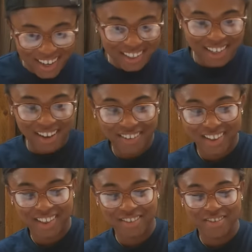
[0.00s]
It's
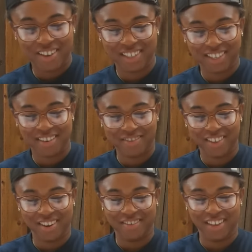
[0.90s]
coming. Let me mix it up
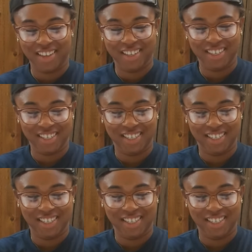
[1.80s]
a little bit.